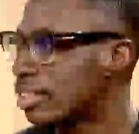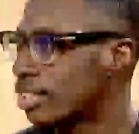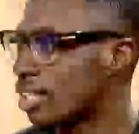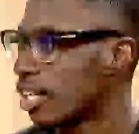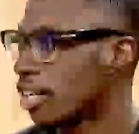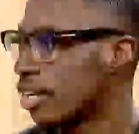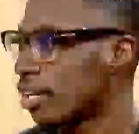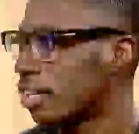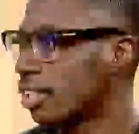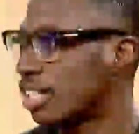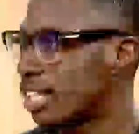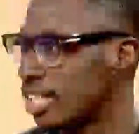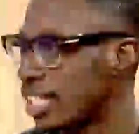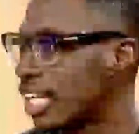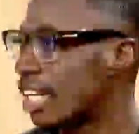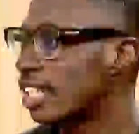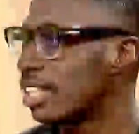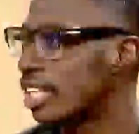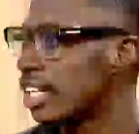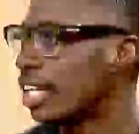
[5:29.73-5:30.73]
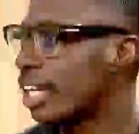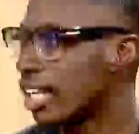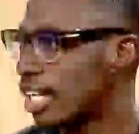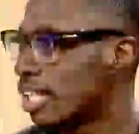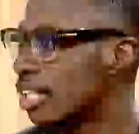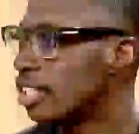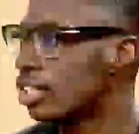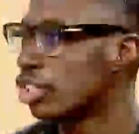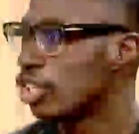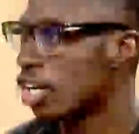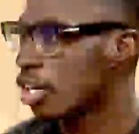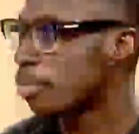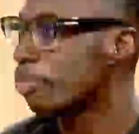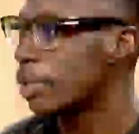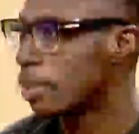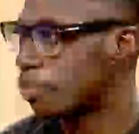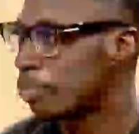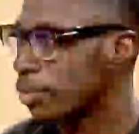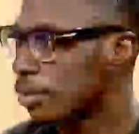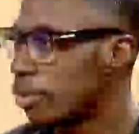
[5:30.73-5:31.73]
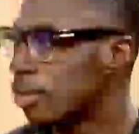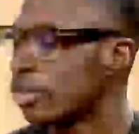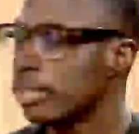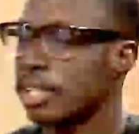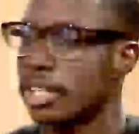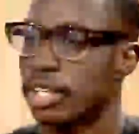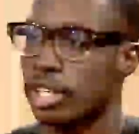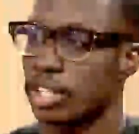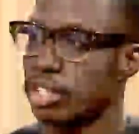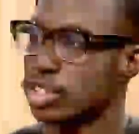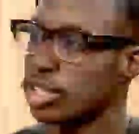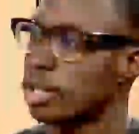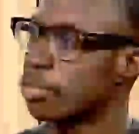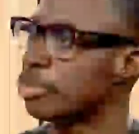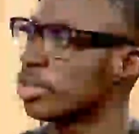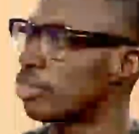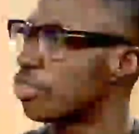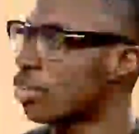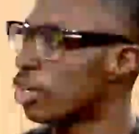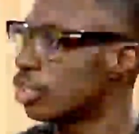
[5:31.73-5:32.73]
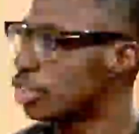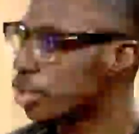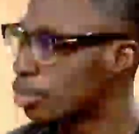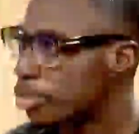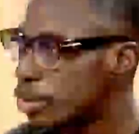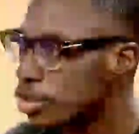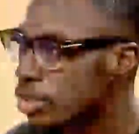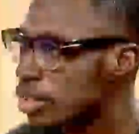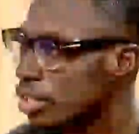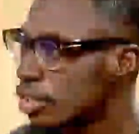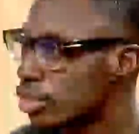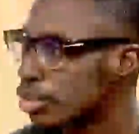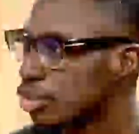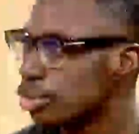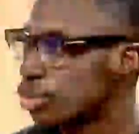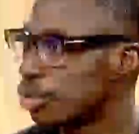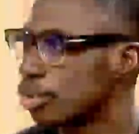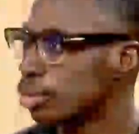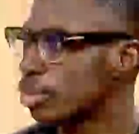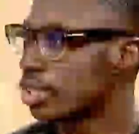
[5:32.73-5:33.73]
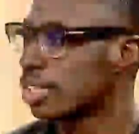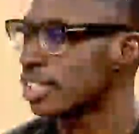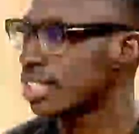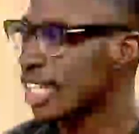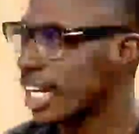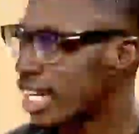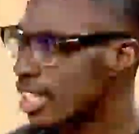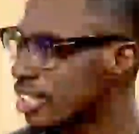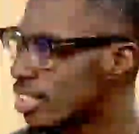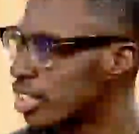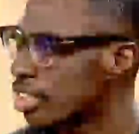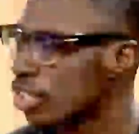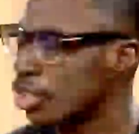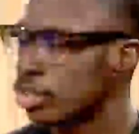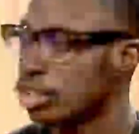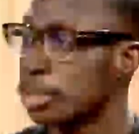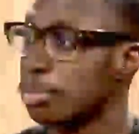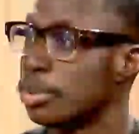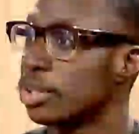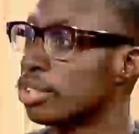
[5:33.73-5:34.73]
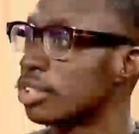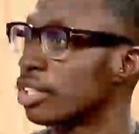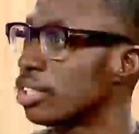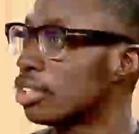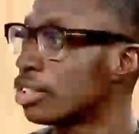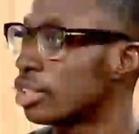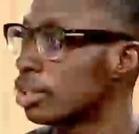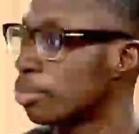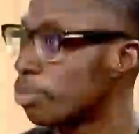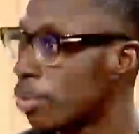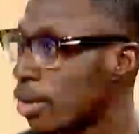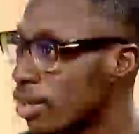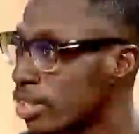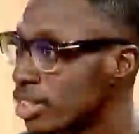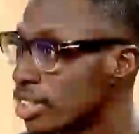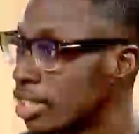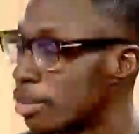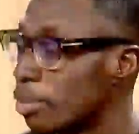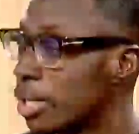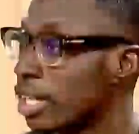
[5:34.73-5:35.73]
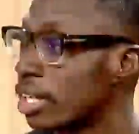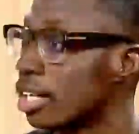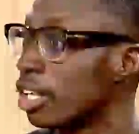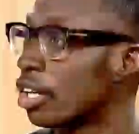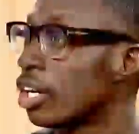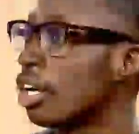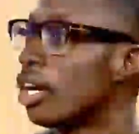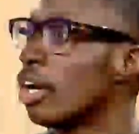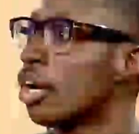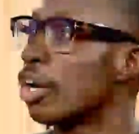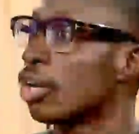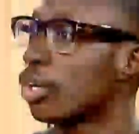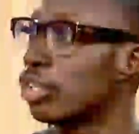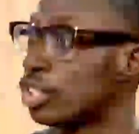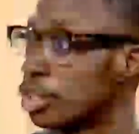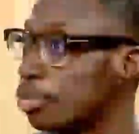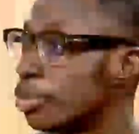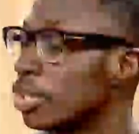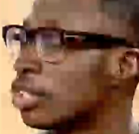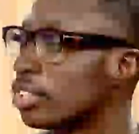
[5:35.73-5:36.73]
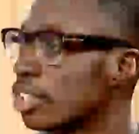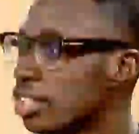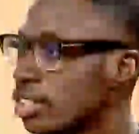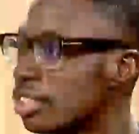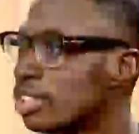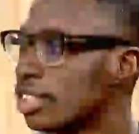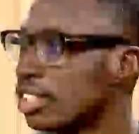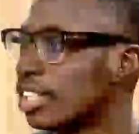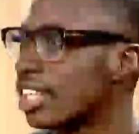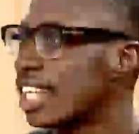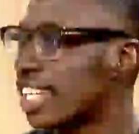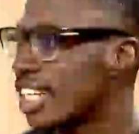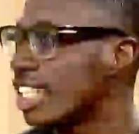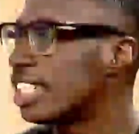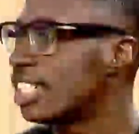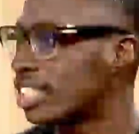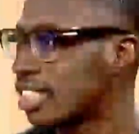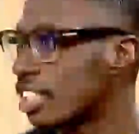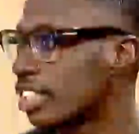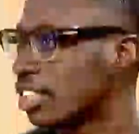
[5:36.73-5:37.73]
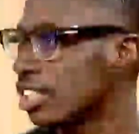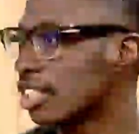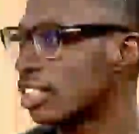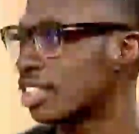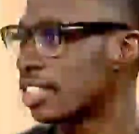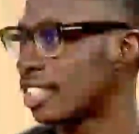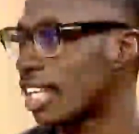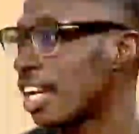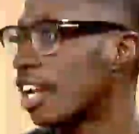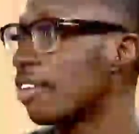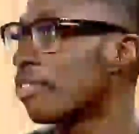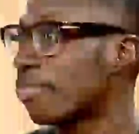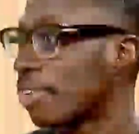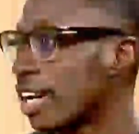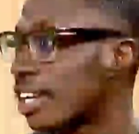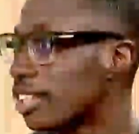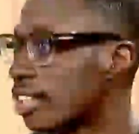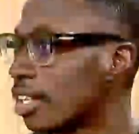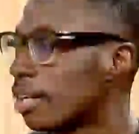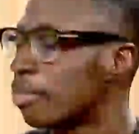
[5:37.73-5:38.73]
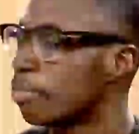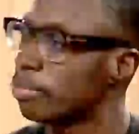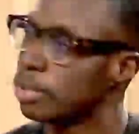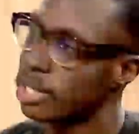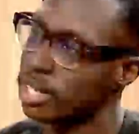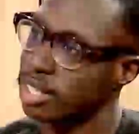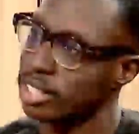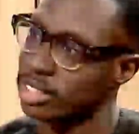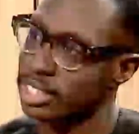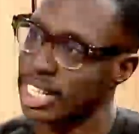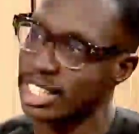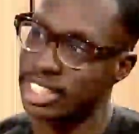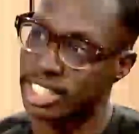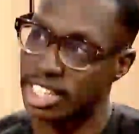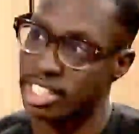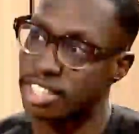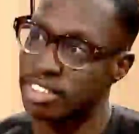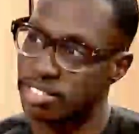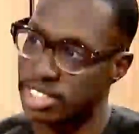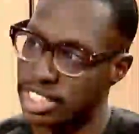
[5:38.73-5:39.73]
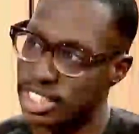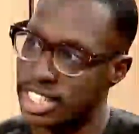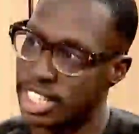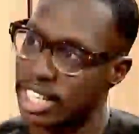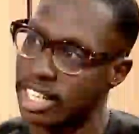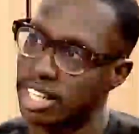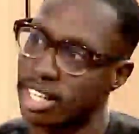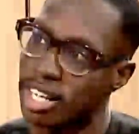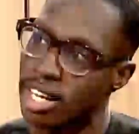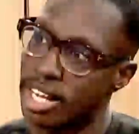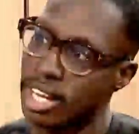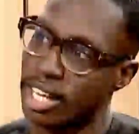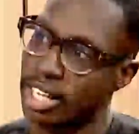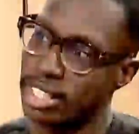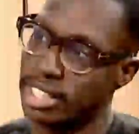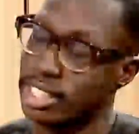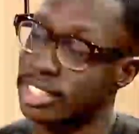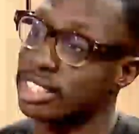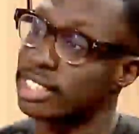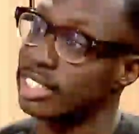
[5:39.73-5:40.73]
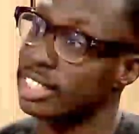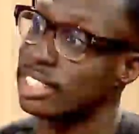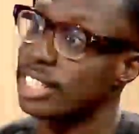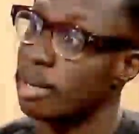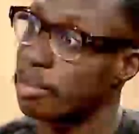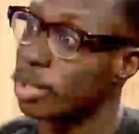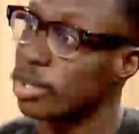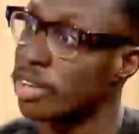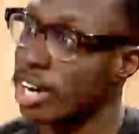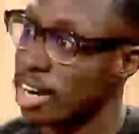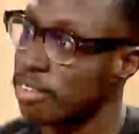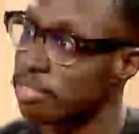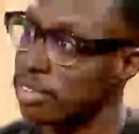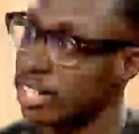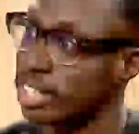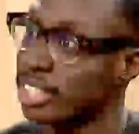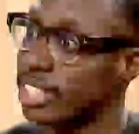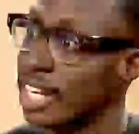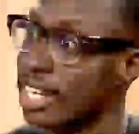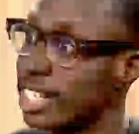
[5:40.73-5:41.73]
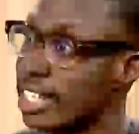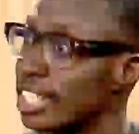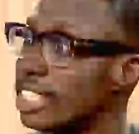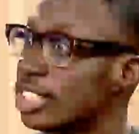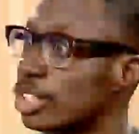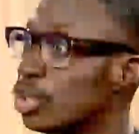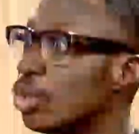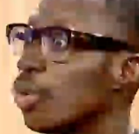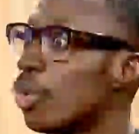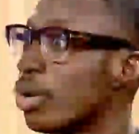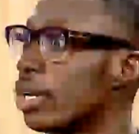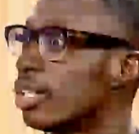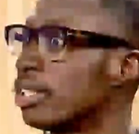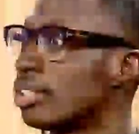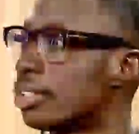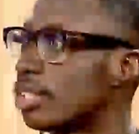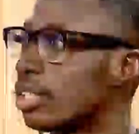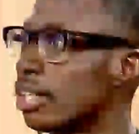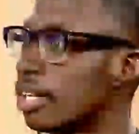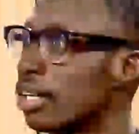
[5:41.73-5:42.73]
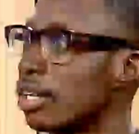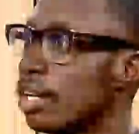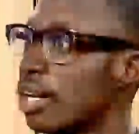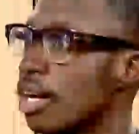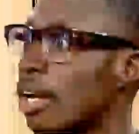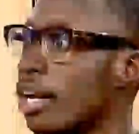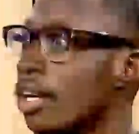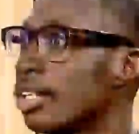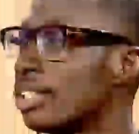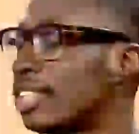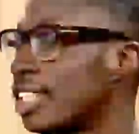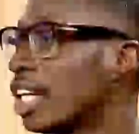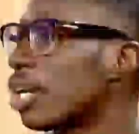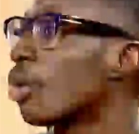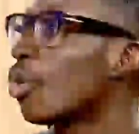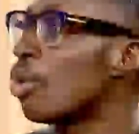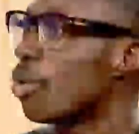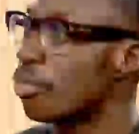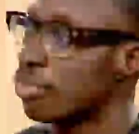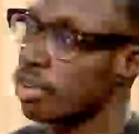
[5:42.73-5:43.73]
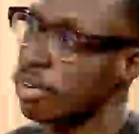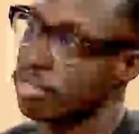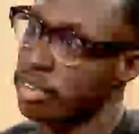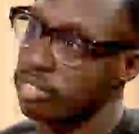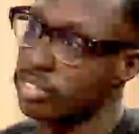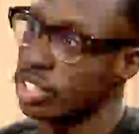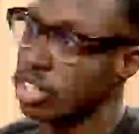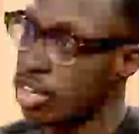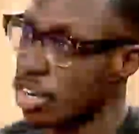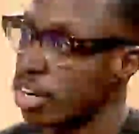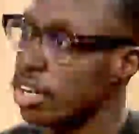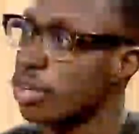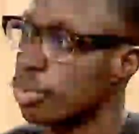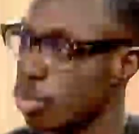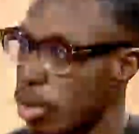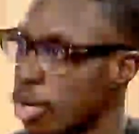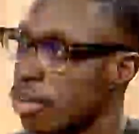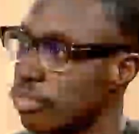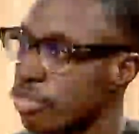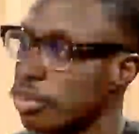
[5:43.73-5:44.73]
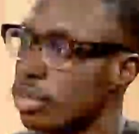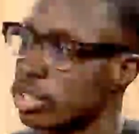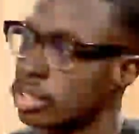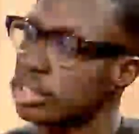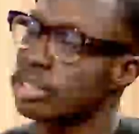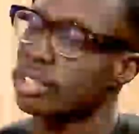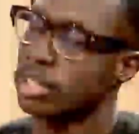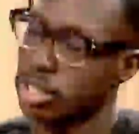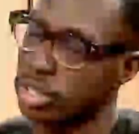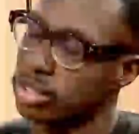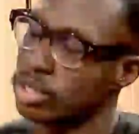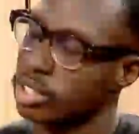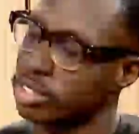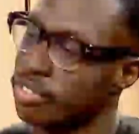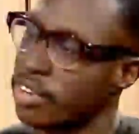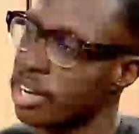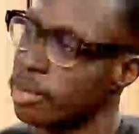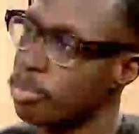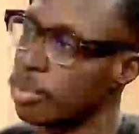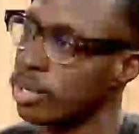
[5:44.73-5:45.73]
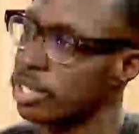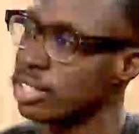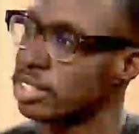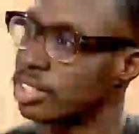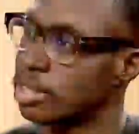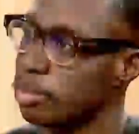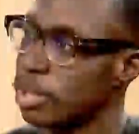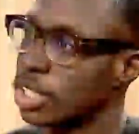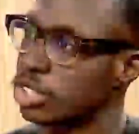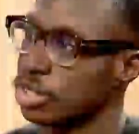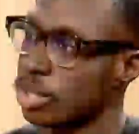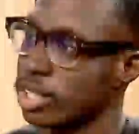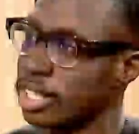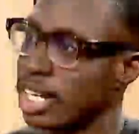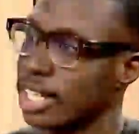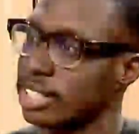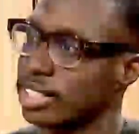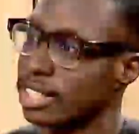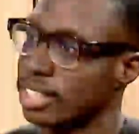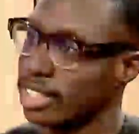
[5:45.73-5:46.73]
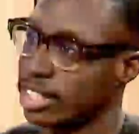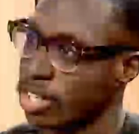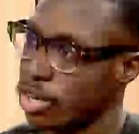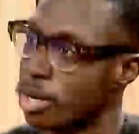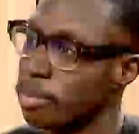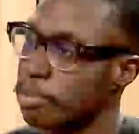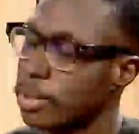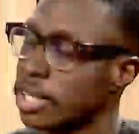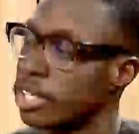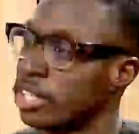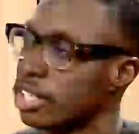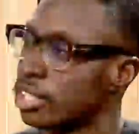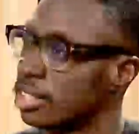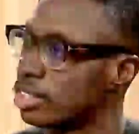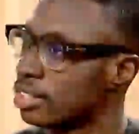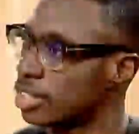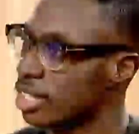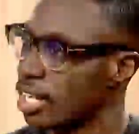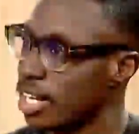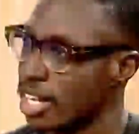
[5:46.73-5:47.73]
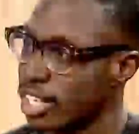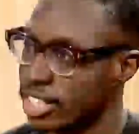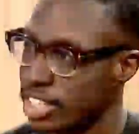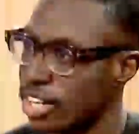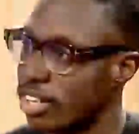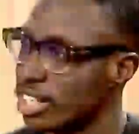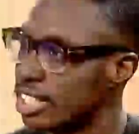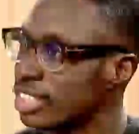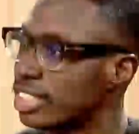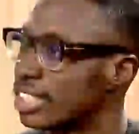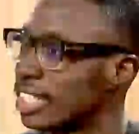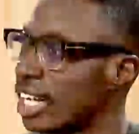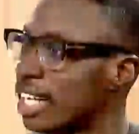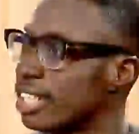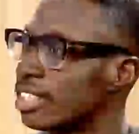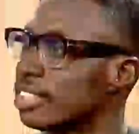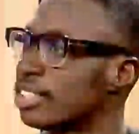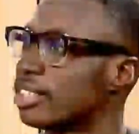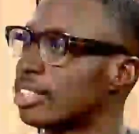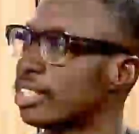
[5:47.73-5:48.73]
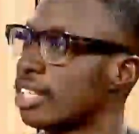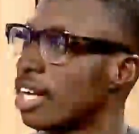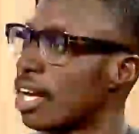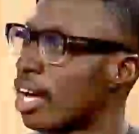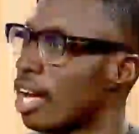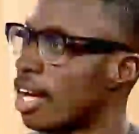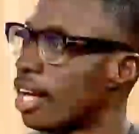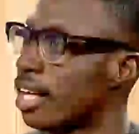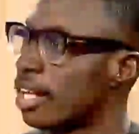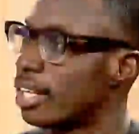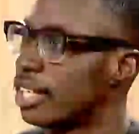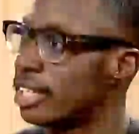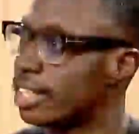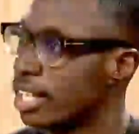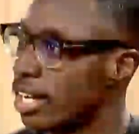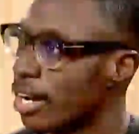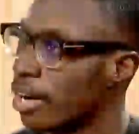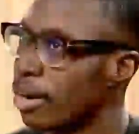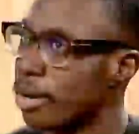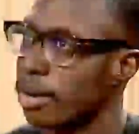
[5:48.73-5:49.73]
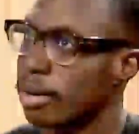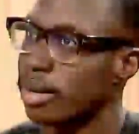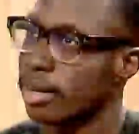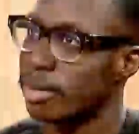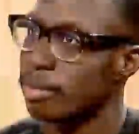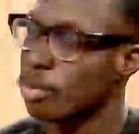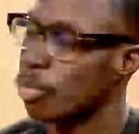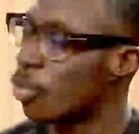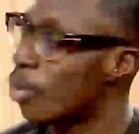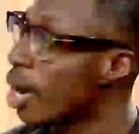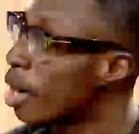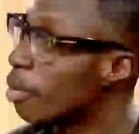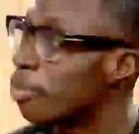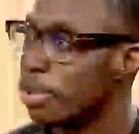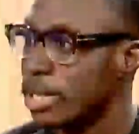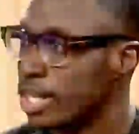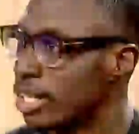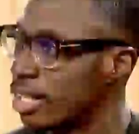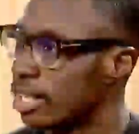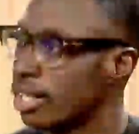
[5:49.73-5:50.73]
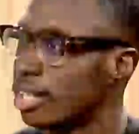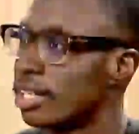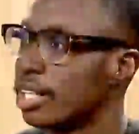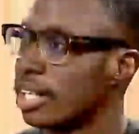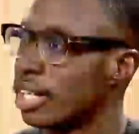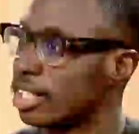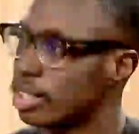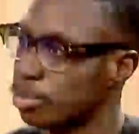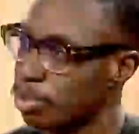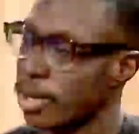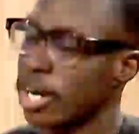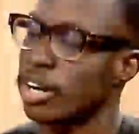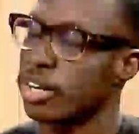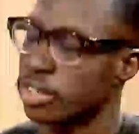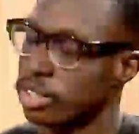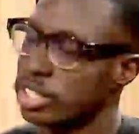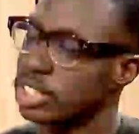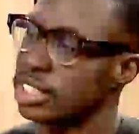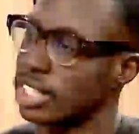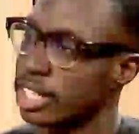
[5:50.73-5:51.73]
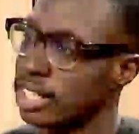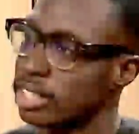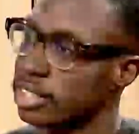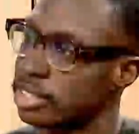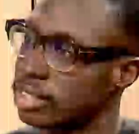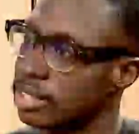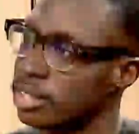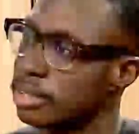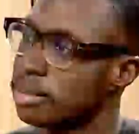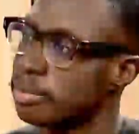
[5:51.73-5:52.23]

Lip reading: that are innately in young people in terms of contributions to society, contributions to policy making, contributions to the key decisions that affect them. Because at the end of the day, this is the demographic that is going to take over from the current workforce. So it's very important to make sure that their opinions, their insights, their well-being is prioritized.